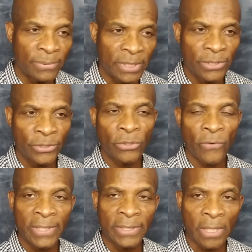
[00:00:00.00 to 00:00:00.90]
Jesus
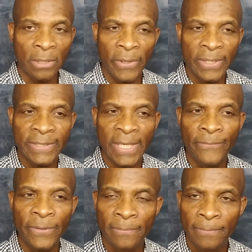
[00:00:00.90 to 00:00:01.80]
Christ as our Lord and
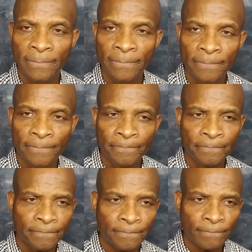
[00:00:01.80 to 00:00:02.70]
Savior.
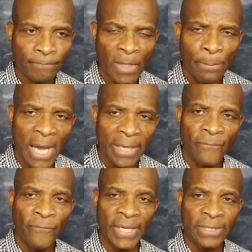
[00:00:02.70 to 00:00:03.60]
By
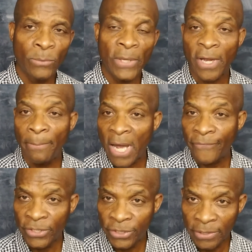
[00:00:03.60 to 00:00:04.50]
confessing with our
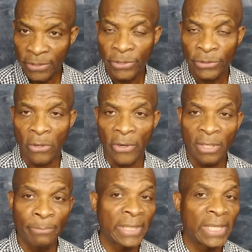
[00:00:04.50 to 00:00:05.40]
mouth that Jesus is Lord
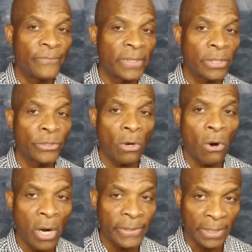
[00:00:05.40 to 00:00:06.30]
and believing in your
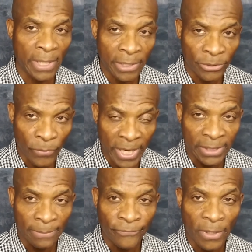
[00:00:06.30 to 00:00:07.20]
heart that God has
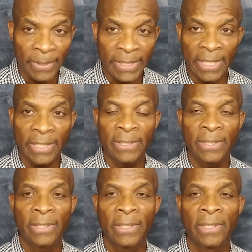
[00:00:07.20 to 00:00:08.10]
raised him from the dead,
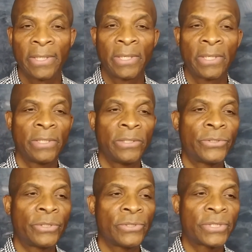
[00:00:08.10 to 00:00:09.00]
you
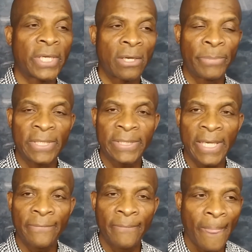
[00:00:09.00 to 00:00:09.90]
too shall be
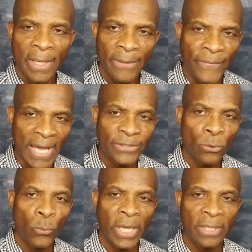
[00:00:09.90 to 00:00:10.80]
saved. That's
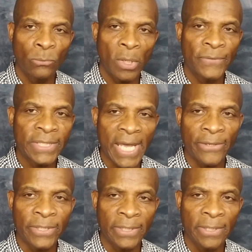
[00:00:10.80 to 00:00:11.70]
a win worth
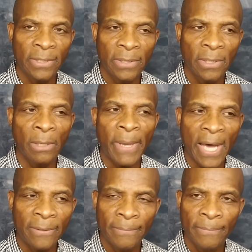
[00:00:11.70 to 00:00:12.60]
shouting
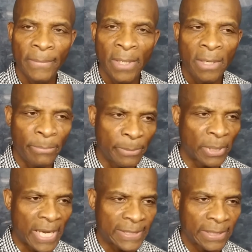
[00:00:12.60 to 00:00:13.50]
about. Be
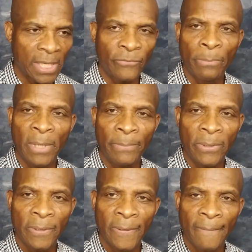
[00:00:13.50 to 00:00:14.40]
blessed and
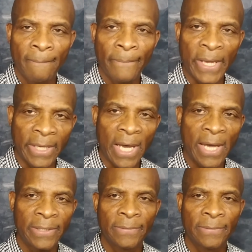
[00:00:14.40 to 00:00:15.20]
remember that God